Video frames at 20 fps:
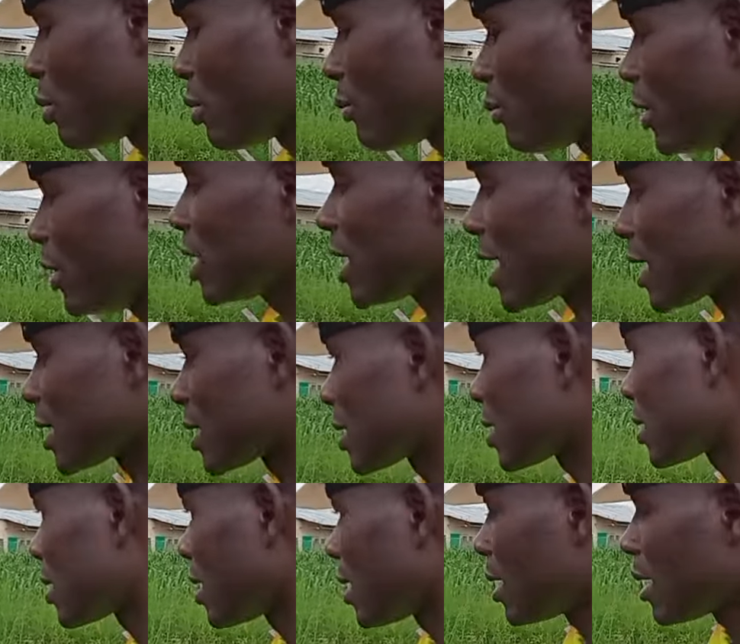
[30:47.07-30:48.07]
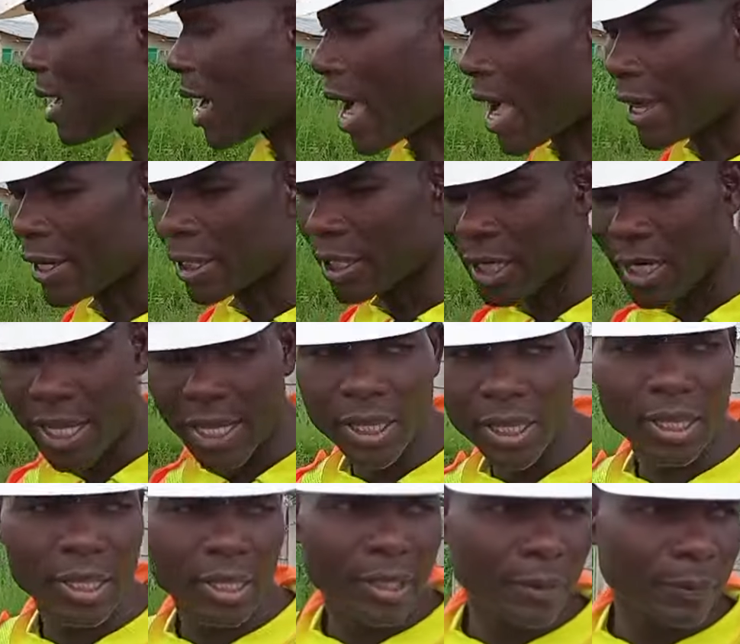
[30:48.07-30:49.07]
meters in length,
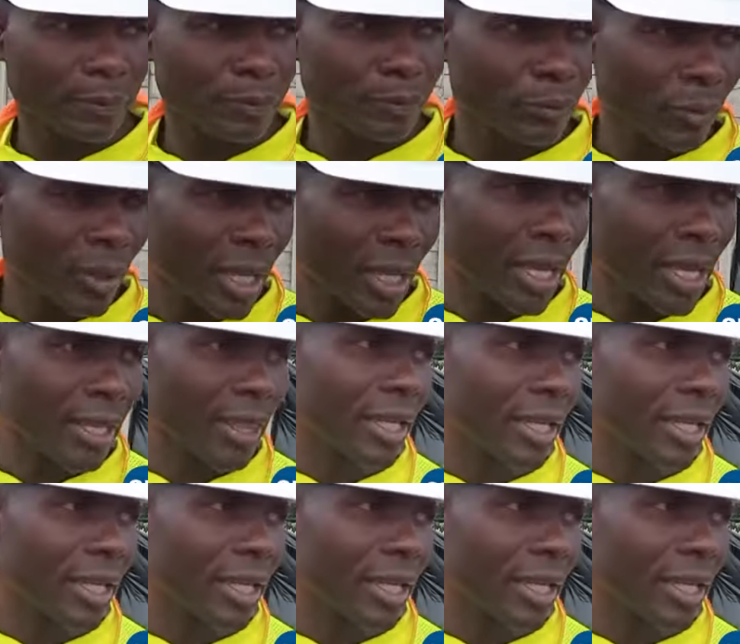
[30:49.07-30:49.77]
and the